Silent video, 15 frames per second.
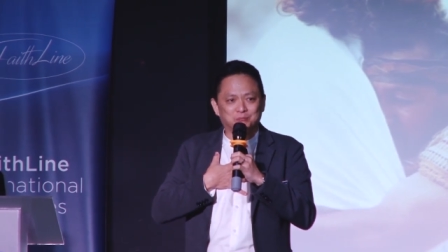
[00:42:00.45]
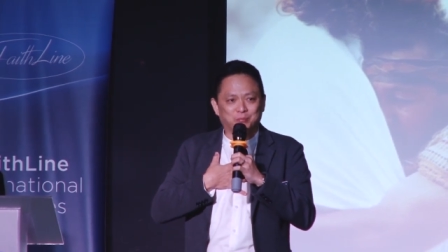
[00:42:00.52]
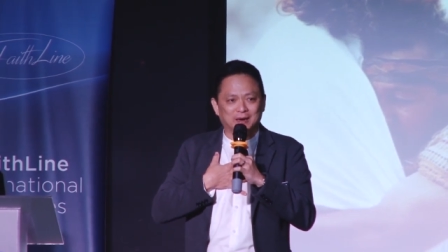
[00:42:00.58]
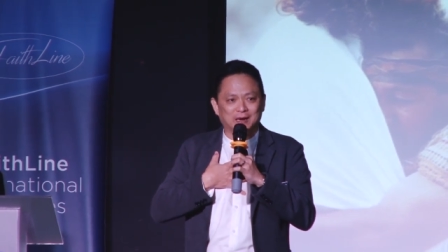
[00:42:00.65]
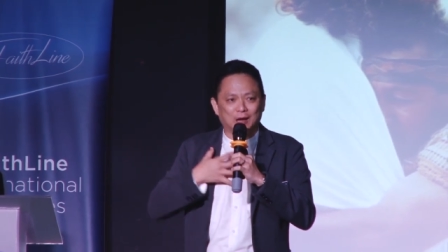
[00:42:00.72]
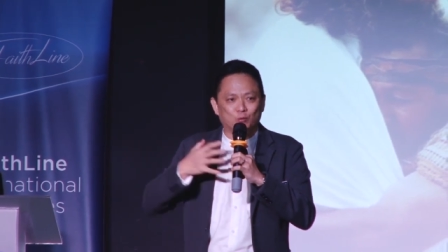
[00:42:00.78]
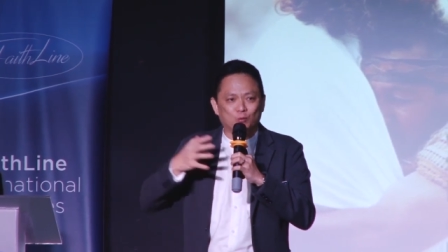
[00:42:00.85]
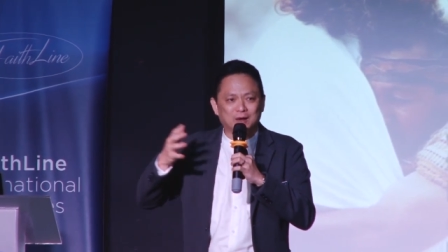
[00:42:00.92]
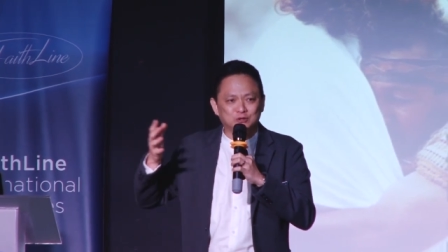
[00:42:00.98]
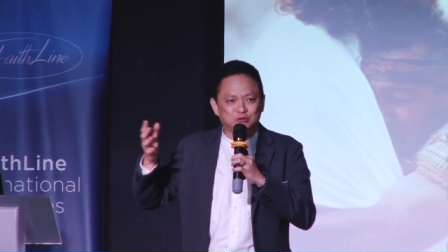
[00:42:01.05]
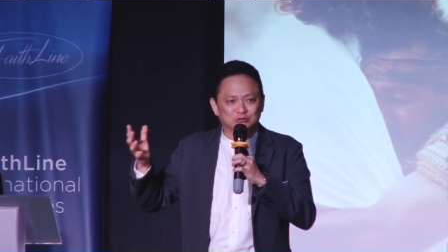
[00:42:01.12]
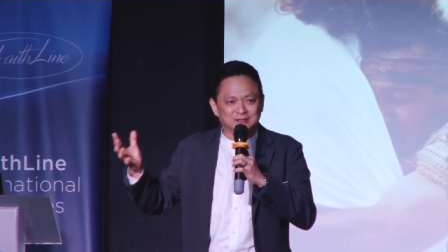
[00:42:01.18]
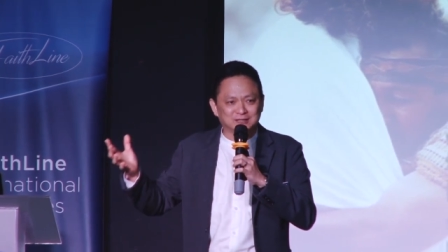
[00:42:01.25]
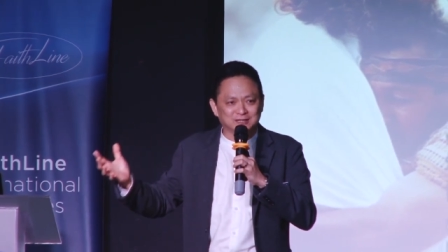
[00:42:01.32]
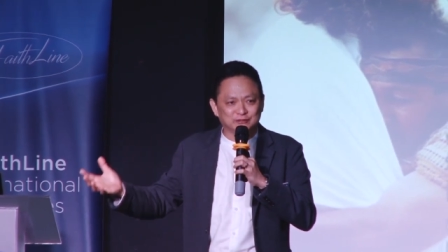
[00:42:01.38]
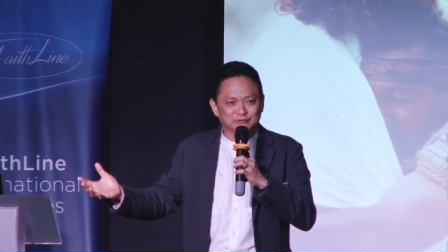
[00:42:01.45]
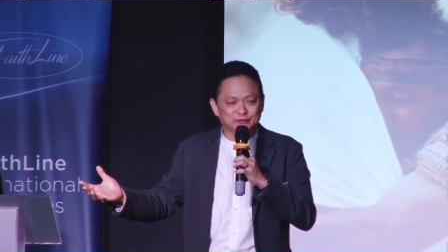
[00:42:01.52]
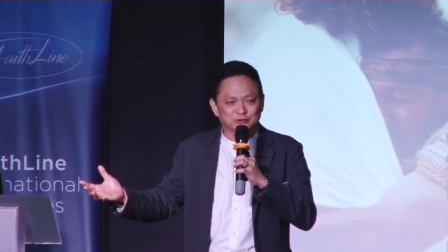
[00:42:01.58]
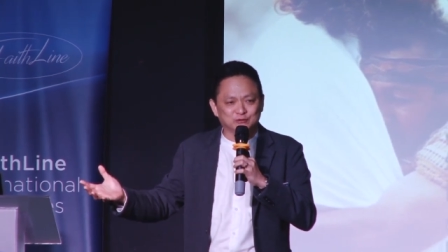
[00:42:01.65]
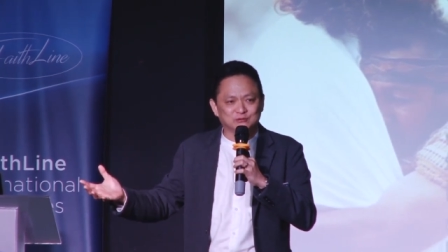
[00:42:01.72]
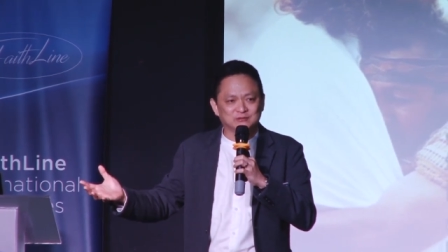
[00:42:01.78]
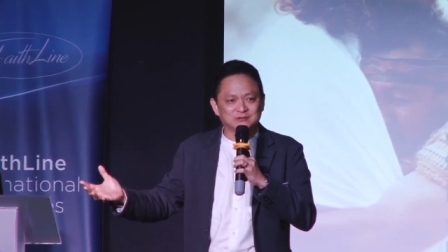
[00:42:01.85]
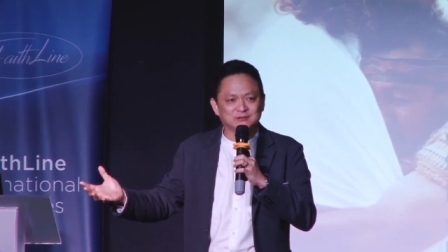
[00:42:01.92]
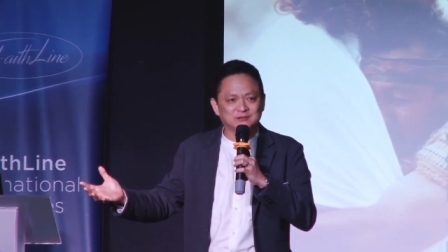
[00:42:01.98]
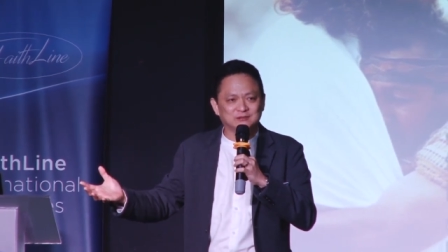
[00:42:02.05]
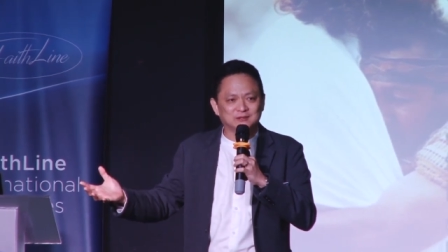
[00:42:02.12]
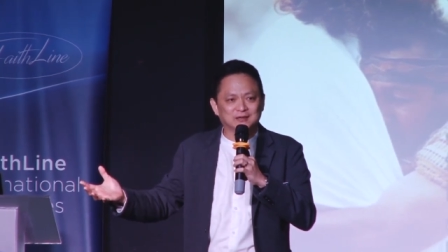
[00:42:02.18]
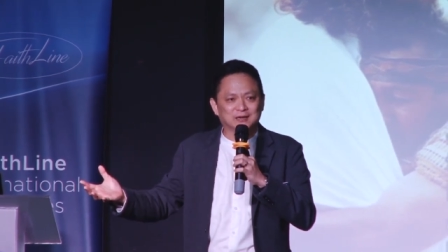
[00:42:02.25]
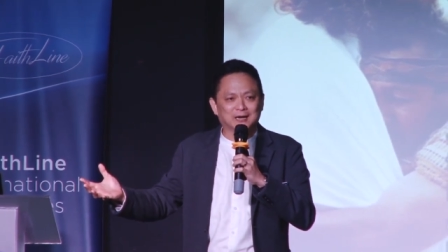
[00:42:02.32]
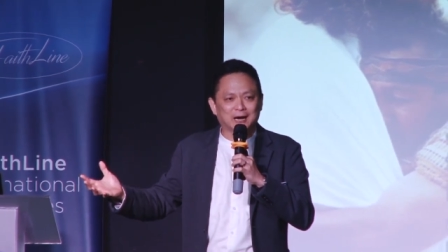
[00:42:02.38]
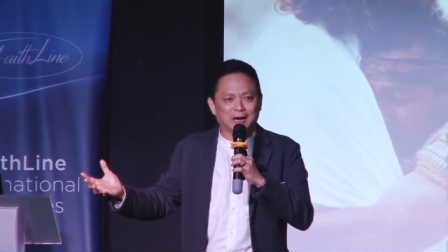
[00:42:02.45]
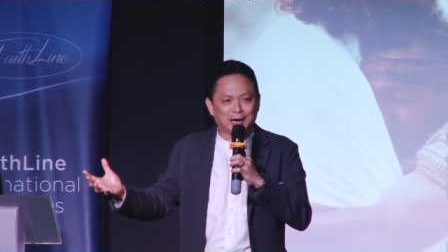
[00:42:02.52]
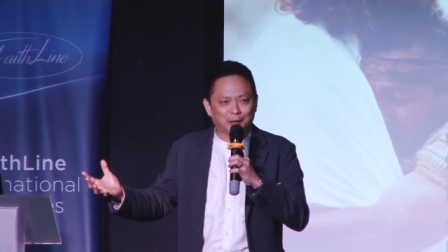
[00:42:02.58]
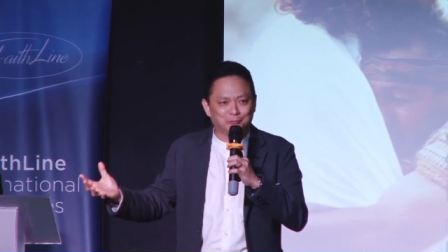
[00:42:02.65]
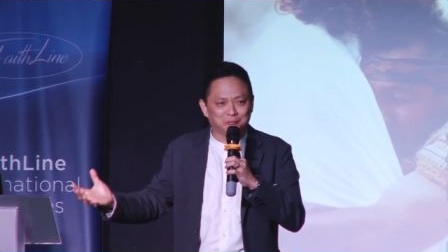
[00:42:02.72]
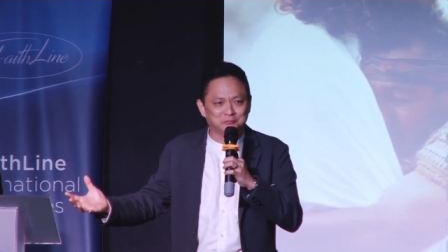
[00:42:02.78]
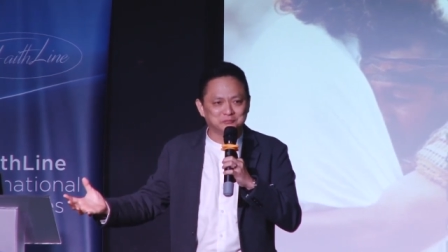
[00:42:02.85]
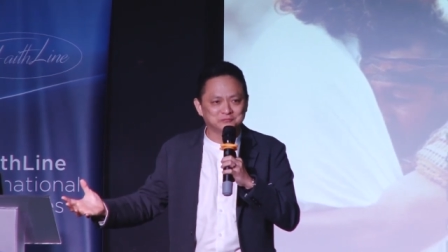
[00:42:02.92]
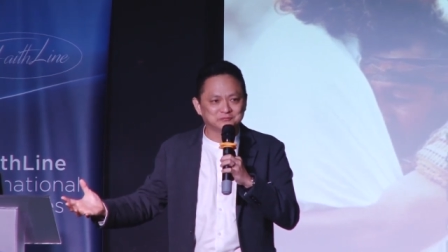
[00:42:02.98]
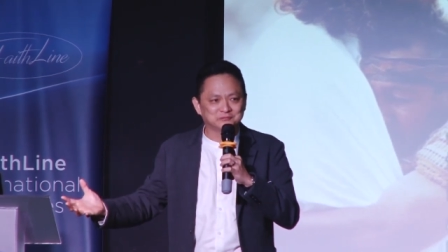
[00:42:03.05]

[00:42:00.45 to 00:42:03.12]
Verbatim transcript: but I want to love you. Come.